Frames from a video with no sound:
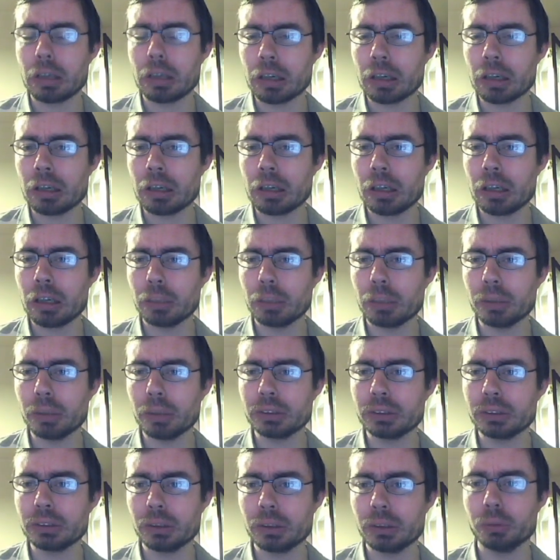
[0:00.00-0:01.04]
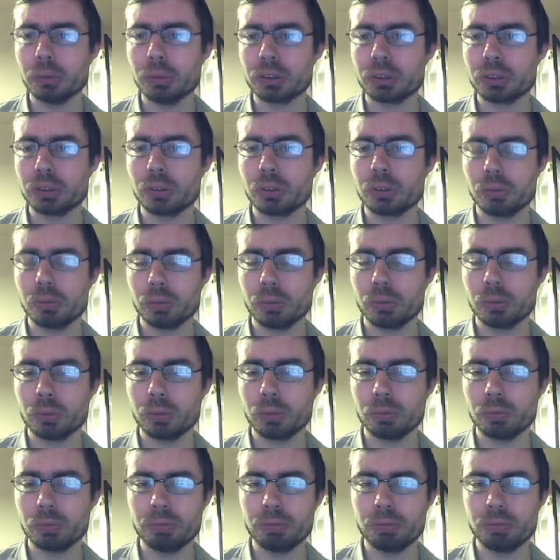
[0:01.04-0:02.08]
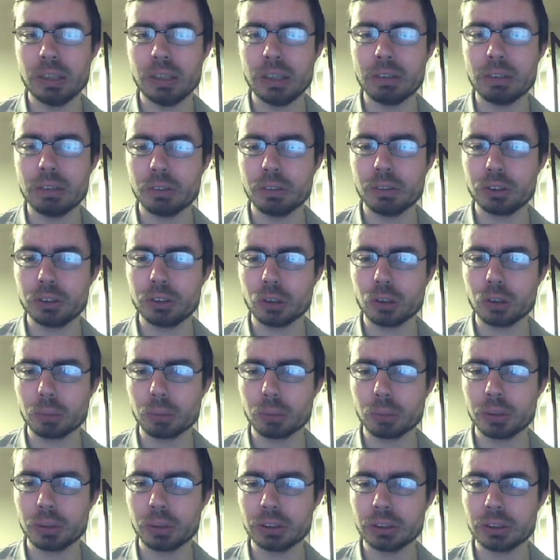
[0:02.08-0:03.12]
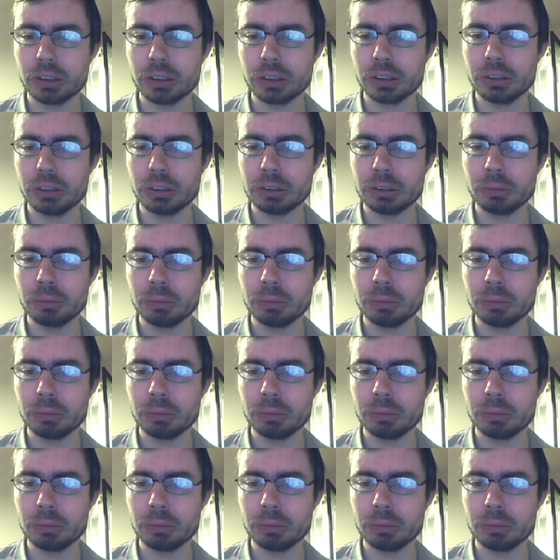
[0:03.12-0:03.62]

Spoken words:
heard about it, I was really rather shocked, because I'd